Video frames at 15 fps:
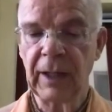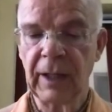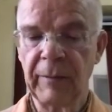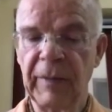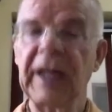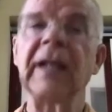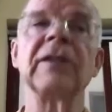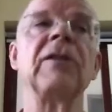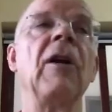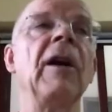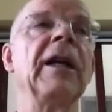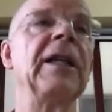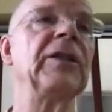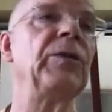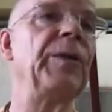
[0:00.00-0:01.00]
But as long
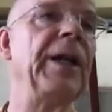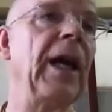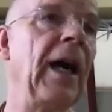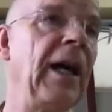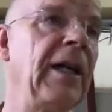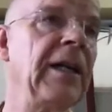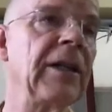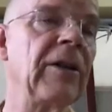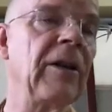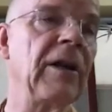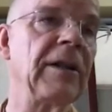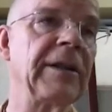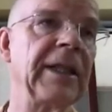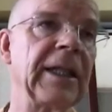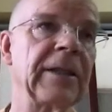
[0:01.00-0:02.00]
as we are in
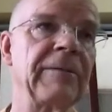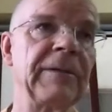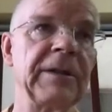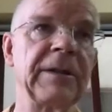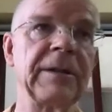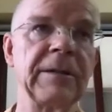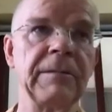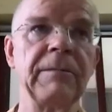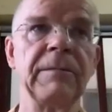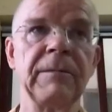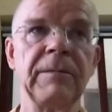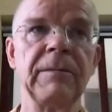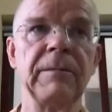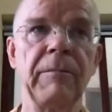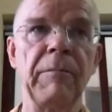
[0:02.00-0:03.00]
contact with
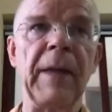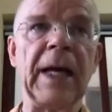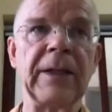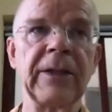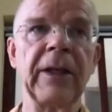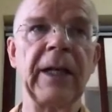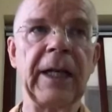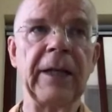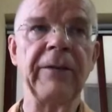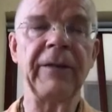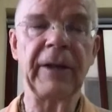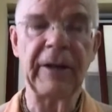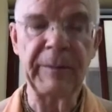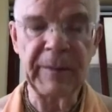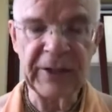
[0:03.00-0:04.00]
metta and
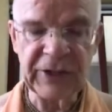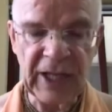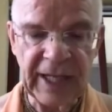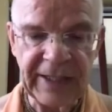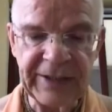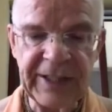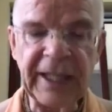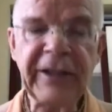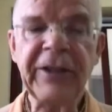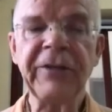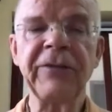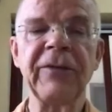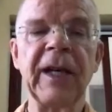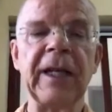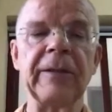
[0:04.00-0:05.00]
very much
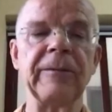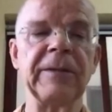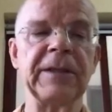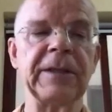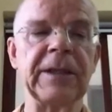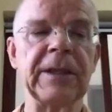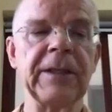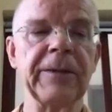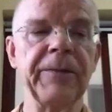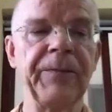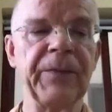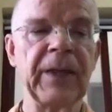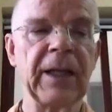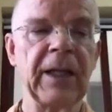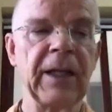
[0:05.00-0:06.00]
identified with it,
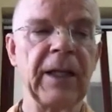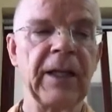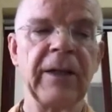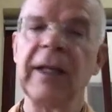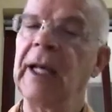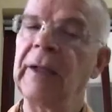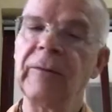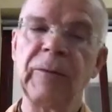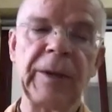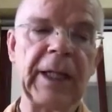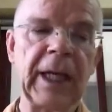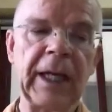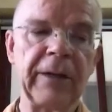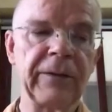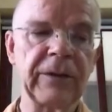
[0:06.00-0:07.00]
then we
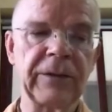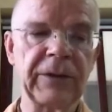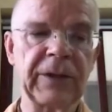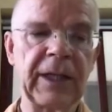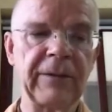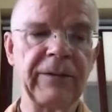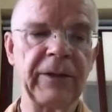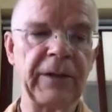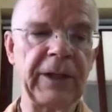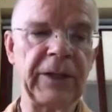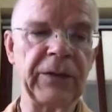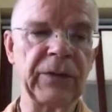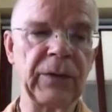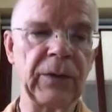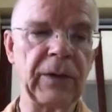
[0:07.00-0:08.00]
have to suffer these
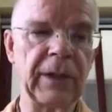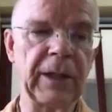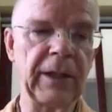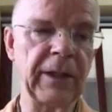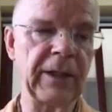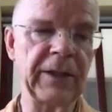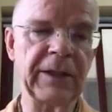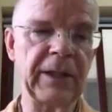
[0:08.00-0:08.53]
4, and